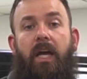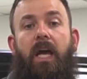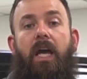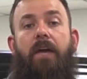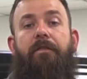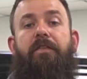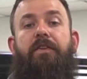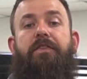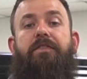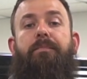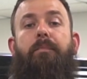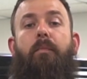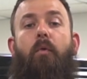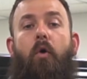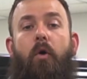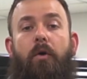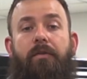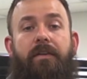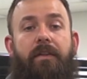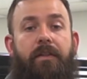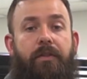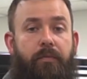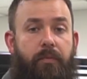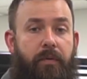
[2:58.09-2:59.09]
If it's
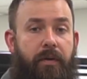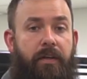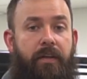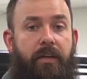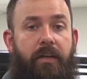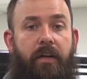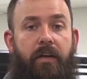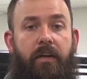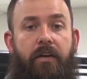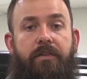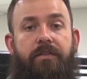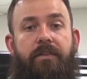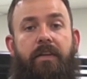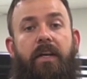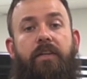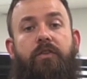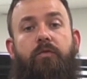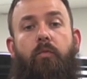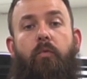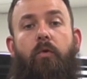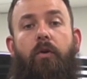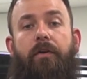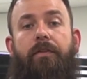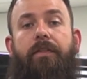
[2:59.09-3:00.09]
more than 3 years,
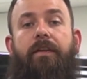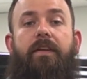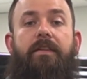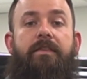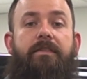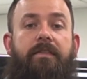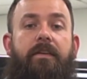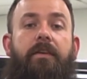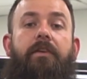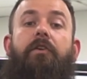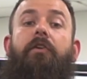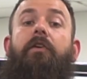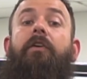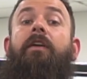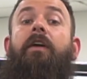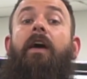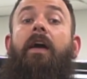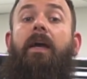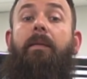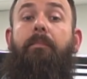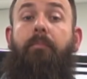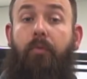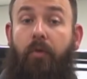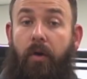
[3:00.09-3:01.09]
it's worth considering
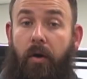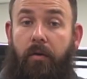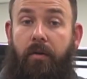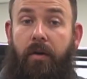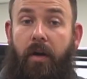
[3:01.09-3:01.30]
a pro